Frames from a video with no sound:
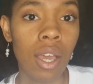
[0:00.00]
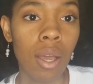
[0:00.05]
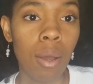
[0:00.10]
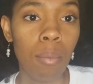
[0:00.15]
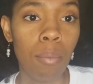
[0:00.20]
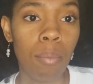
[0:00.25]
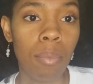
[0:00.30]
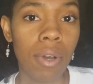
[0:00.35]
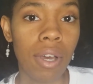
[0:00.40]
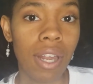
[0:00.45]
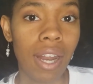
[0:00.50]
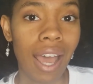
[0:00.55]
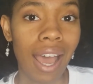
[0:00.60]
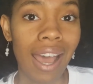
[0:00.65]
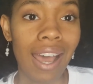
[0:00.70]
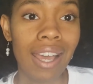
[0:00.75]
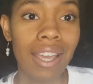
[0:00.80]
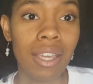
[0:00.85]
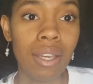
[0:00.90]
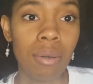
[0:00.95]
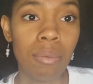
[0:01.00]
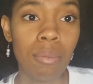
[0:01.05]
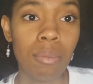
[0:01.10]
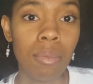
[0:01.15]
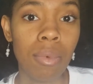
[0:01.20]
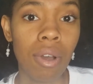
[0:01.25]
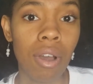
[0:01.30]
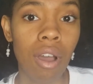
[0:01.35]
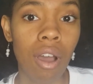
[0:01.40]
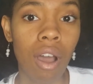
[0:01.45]
but I am
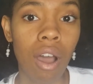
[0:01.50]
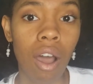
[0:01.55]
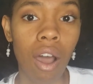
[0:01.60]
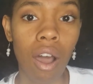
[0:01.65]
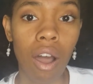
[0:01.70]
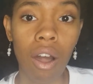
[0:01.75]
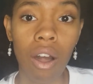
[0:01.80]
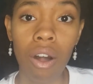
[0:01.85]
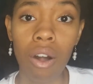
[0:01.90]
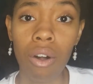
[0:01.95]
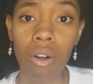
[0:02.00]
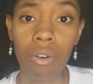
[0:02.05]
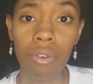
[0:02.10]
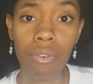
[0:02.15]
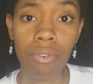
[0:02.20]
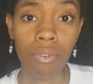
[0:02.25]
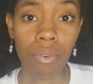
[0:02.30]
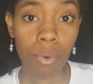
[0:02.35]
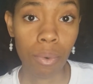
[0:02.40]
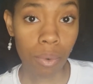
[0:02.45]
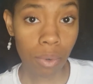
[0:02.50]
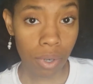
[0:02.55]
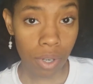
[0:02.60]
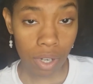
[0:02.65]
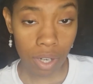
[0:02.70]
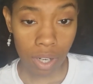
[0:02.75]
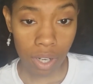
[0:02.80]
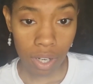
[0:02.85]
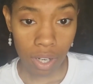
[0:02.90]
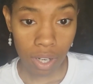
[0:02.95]
all
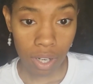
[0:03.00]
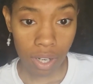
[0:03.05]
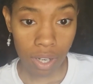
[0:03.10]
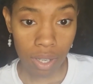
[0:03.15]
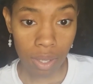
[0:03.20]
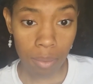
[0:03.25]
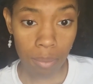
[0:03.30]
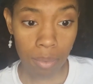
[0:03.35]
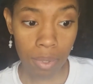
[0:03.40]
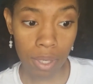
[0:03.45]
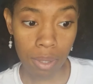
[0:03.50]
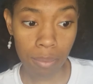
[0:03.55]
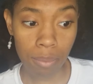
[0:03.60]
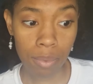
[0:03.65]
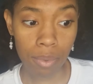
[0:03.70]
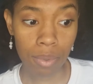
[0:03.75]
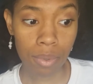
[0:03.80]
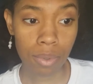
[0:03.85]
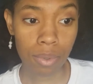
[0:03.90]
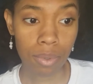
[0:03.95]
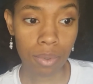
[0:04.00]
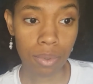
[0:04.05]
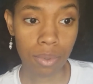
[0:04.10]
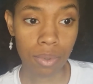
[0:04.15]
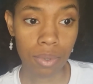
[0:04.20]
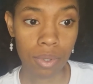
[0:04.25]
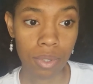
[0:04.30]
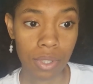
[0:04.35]
for people